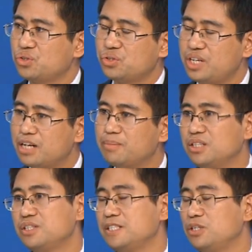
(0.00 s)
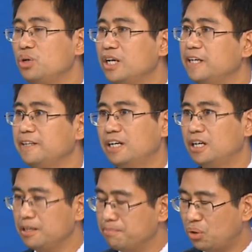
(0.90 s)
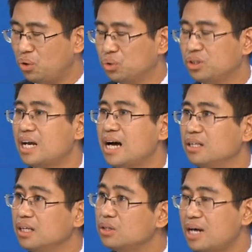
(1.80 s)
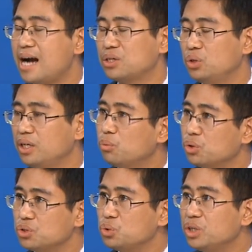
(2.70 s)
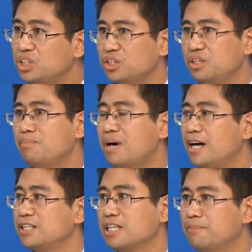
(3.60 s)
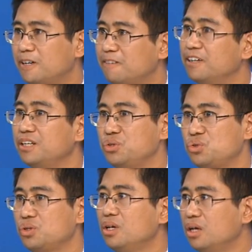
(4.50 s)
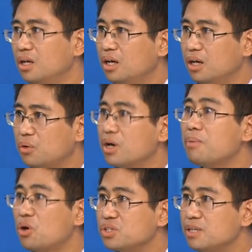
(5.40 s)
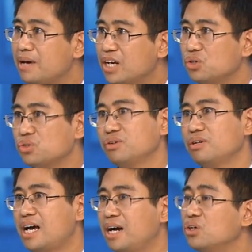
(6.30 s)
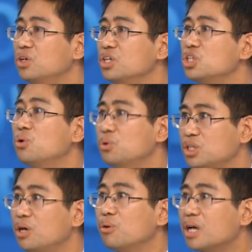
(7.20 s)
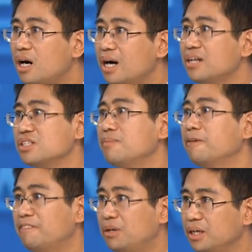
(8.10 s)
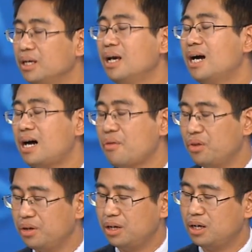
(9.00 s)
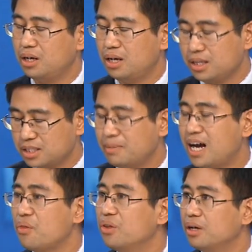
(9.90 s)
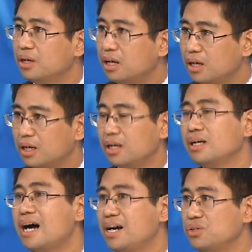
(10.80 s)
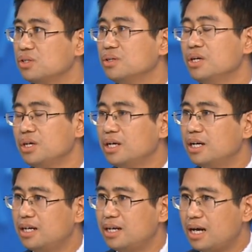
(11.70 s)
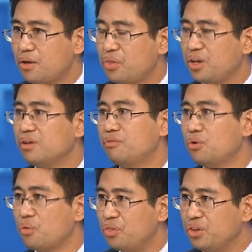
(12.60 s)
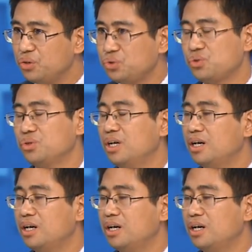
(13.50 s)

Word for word: statement is really uh, important, and it actually was written by some of his uh, great policymakers like uh, Zhao Shaokang and some very other uh, some other uh, guys. Uh, I think for this